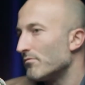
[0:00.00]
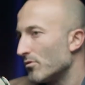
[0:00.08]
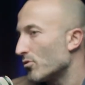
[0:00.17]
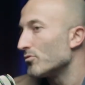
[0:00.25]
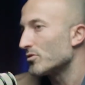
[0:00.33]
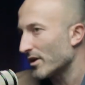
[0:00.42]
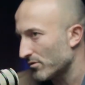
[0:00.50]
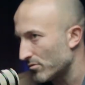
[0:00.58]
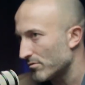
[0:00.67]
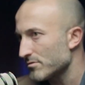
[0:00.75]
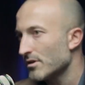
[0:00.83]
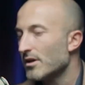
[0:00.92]

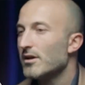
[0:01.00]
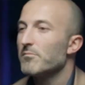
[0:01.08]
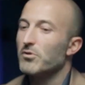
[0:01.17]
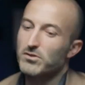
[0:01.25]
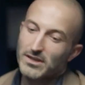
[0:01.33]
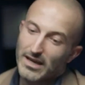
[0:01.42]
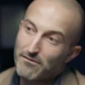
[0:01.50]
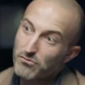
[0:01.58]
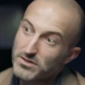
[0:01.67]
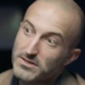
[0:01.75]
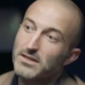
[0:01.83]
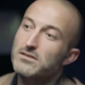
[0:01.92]
contractors, but
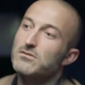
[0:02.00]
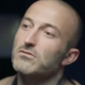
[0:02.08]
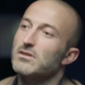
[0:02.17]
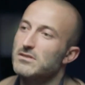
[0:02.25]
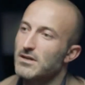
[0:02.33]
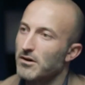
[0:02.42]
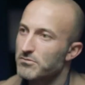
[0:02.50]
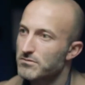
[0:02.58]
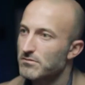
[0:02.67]
everything is done in-house.